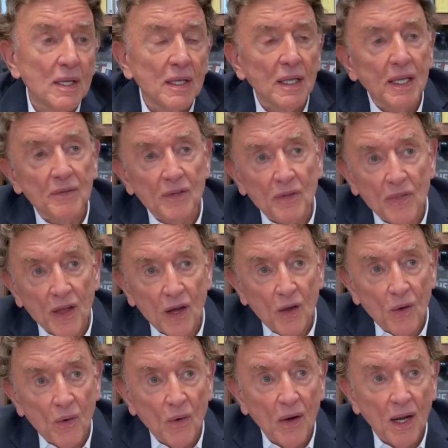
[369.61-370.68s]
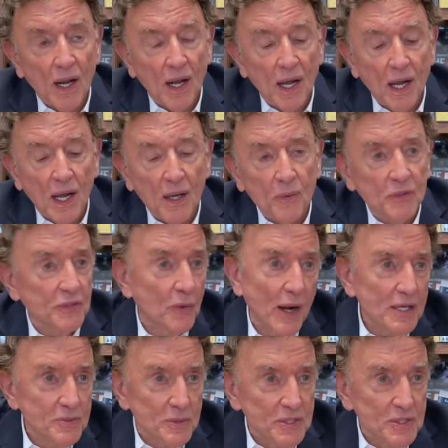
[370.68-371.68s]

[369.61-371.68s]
even though I was a graduate